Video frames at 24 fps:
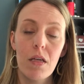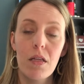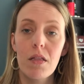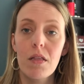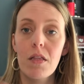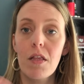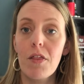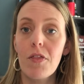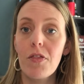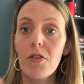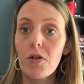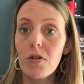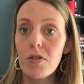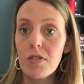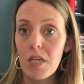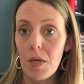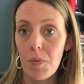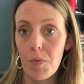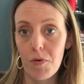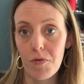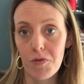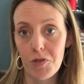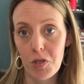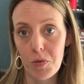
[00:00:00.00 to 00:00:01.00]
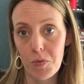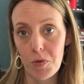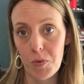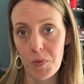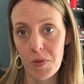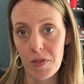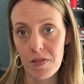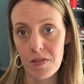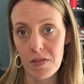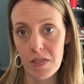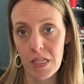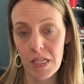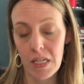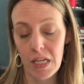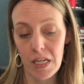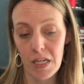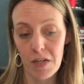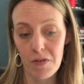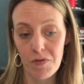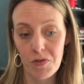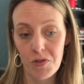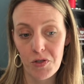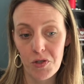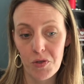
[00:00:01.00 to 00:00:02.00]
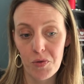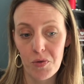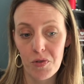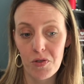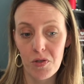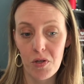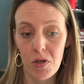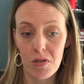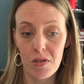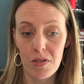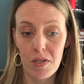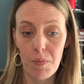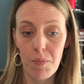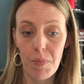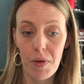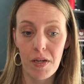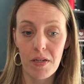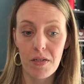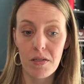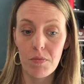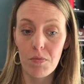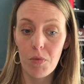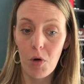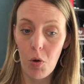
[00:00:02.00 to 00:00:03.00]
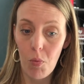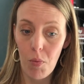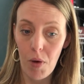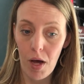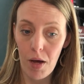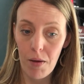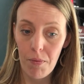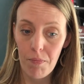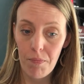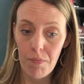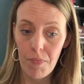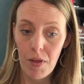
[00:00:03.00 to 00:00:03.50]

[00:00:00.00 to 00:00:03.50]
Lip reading: The third type of tumor we see in NF2 is called an ependymoma.